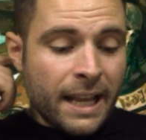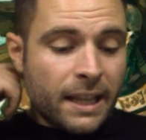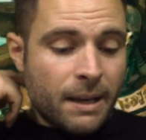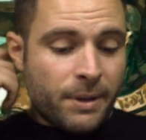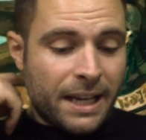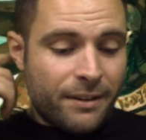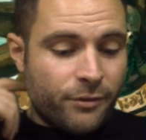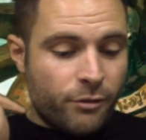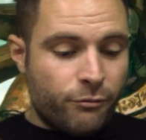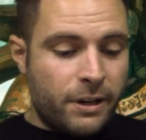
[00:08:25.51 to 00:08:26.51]
Then we have
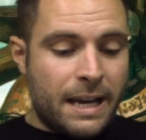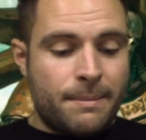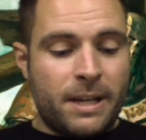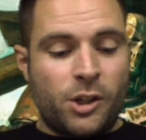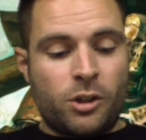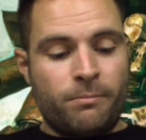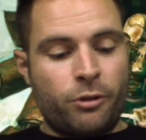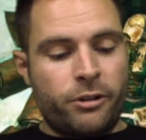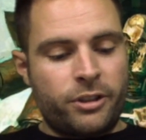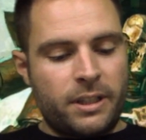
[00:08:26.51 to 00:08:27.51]
Reanimation
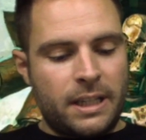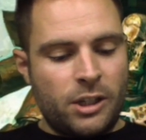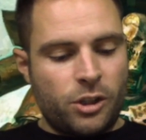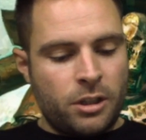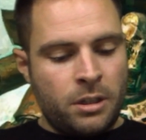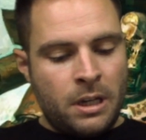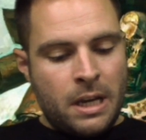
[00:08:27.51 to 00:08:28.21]
Prioritization.